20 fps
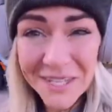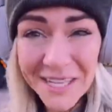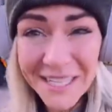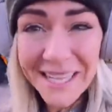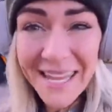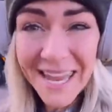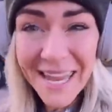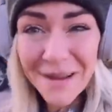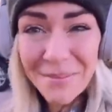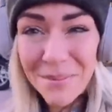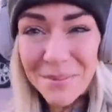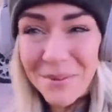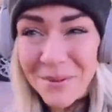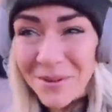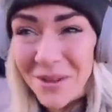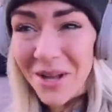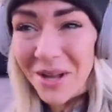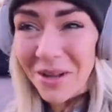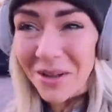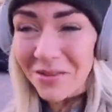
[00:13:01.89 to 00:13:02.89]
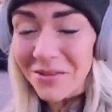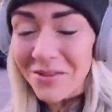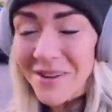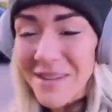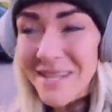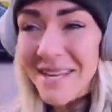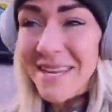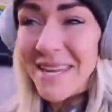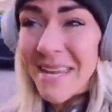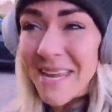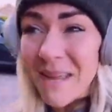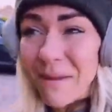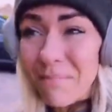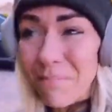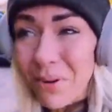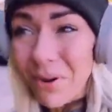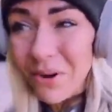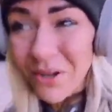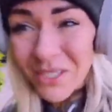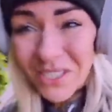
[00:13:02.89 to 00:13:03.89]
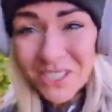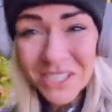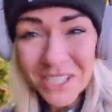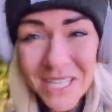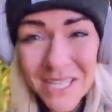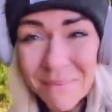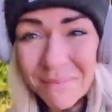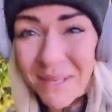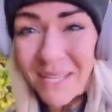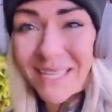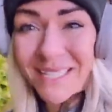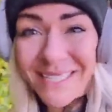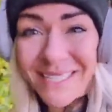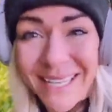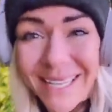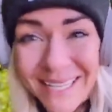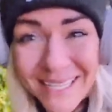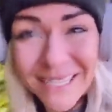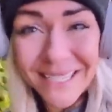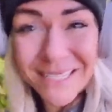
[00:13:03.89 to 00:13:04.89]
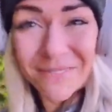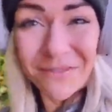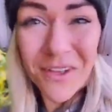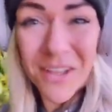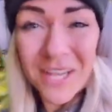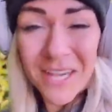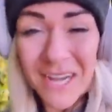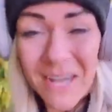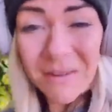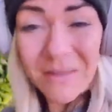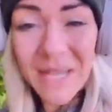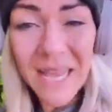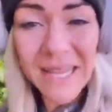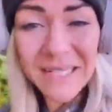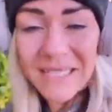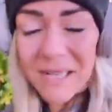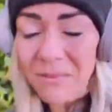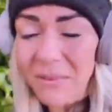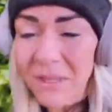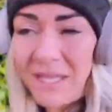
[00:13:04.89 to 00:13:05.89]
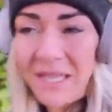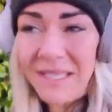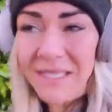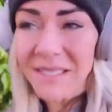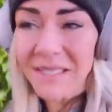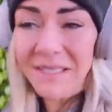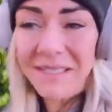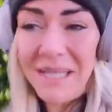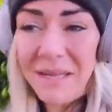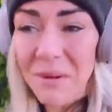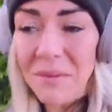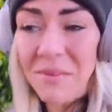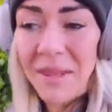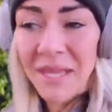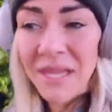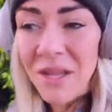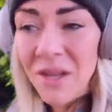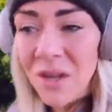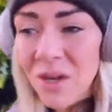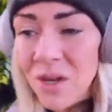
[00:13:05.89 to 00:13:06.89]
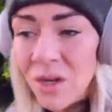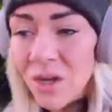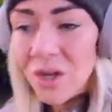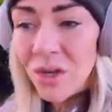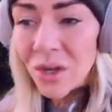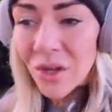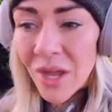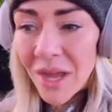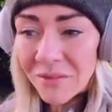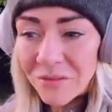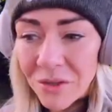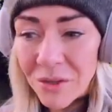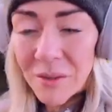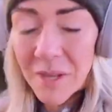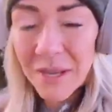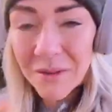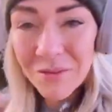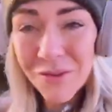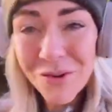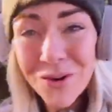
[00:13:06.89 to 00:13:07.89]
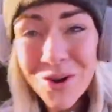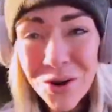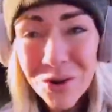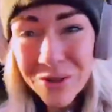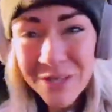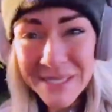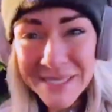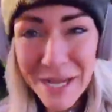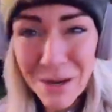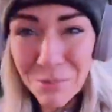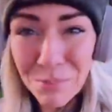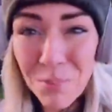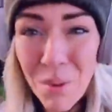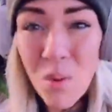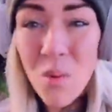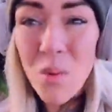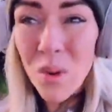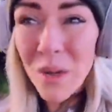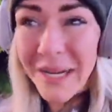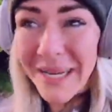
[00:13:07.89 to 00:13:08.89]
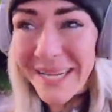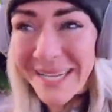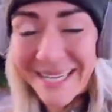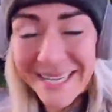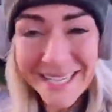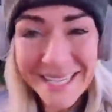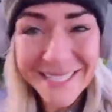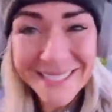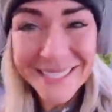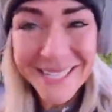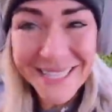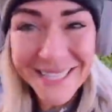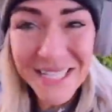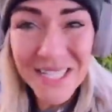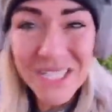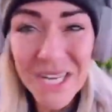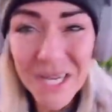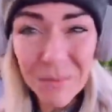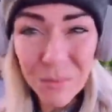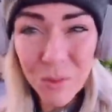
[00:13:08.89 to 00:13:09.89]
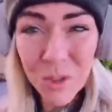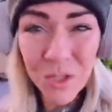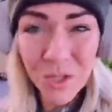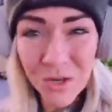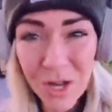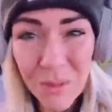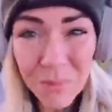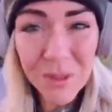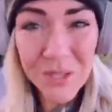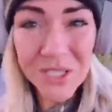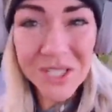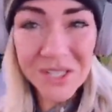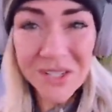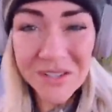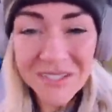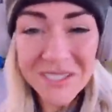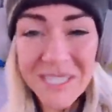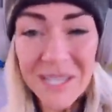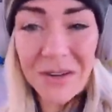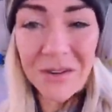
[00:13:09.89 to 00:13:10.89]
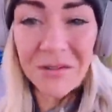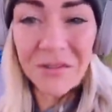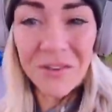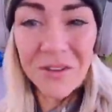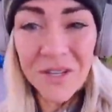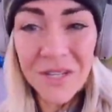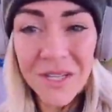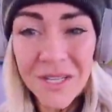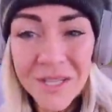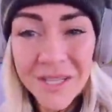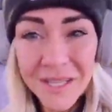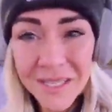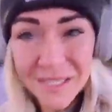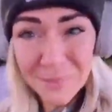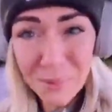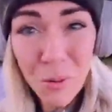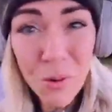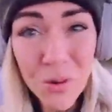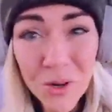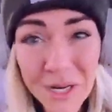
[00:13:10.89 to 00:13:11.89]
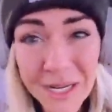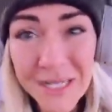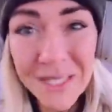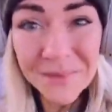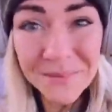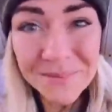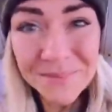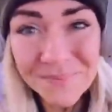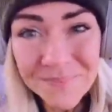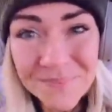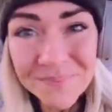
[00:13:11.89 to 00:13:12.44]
freaking capable of and push limits, it gets fun. I, I tell my clients all the time, I'm like, have you ever noticed how boring it is in the gym when you're not pushing yourself? It's boring.